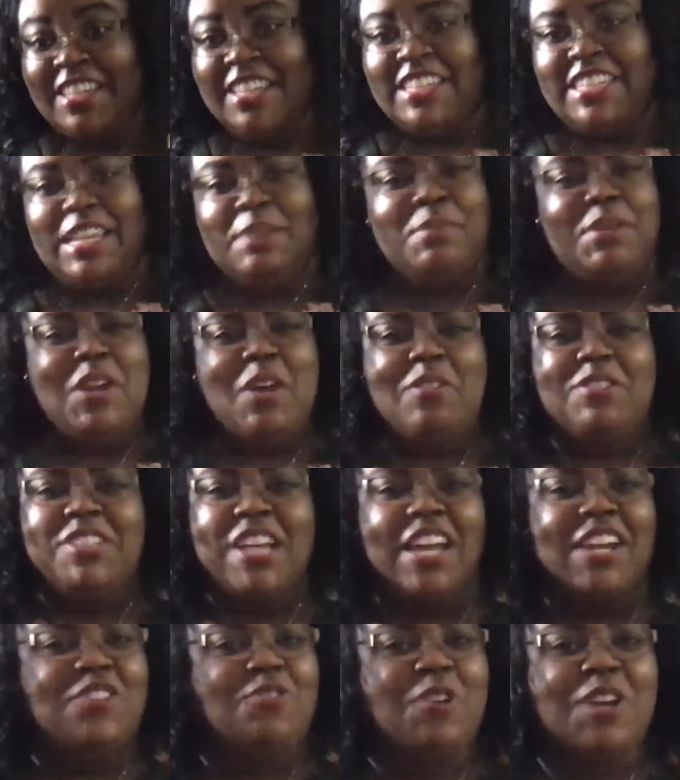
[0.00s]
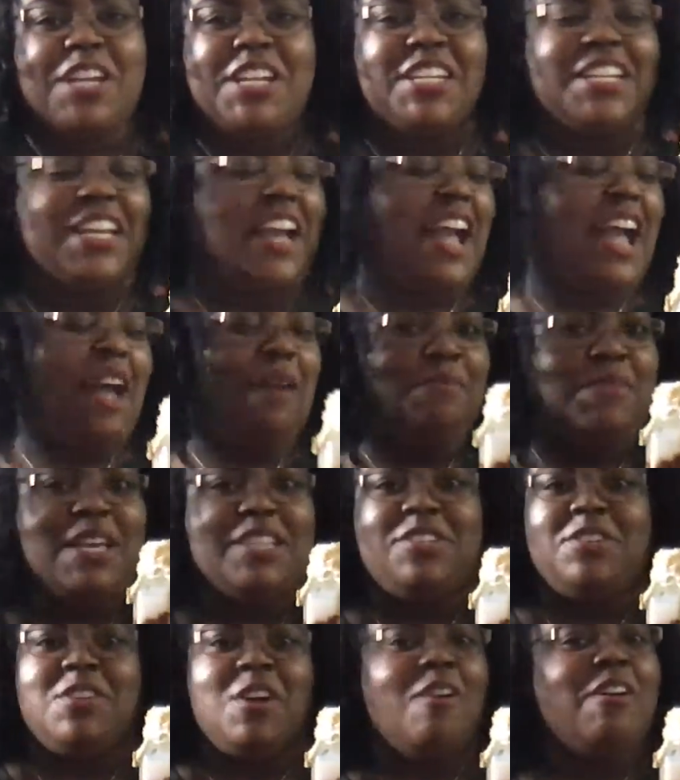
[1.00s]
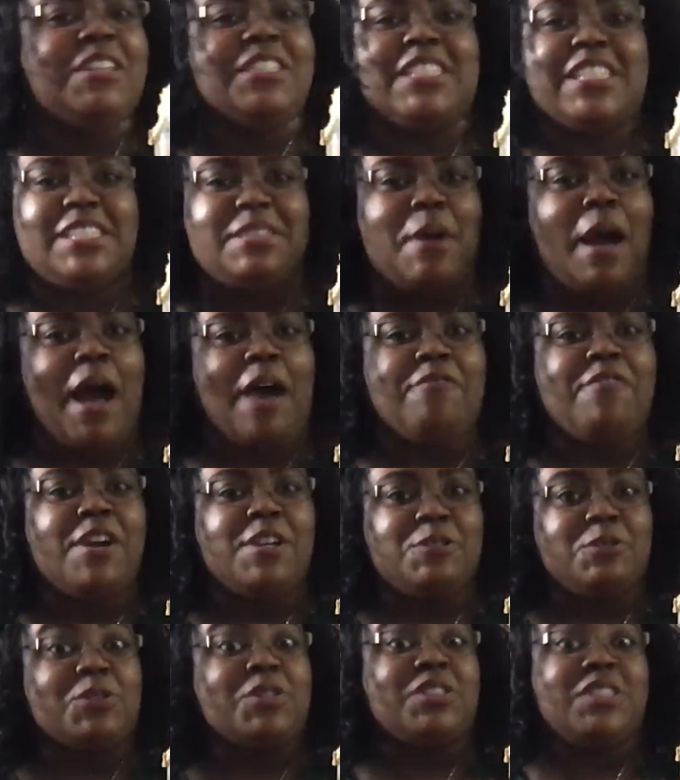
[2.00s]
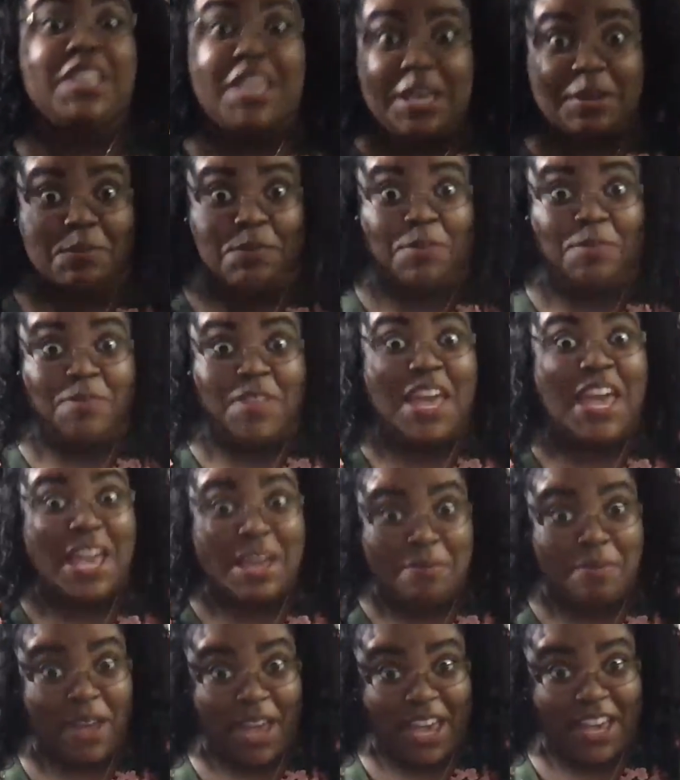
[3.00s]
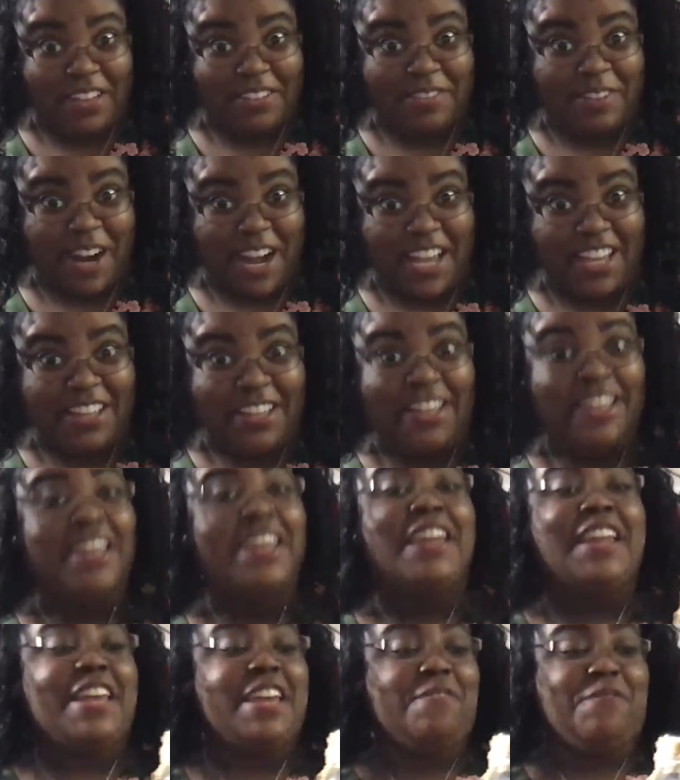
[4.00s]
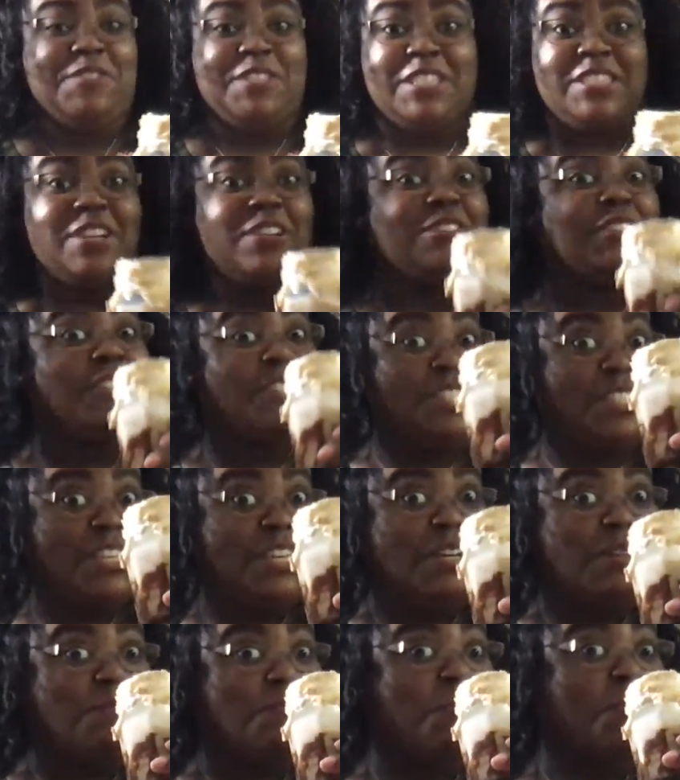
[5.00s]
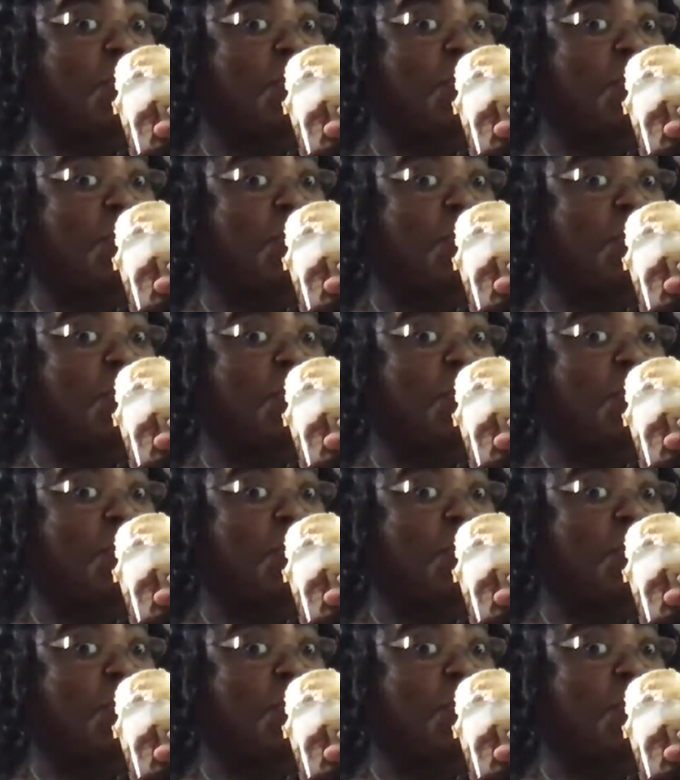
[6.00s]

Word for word: Let me know what y'all are drinking in the comments. You know it's a uh, virtual sip and paint, right? Emphasis on the sip.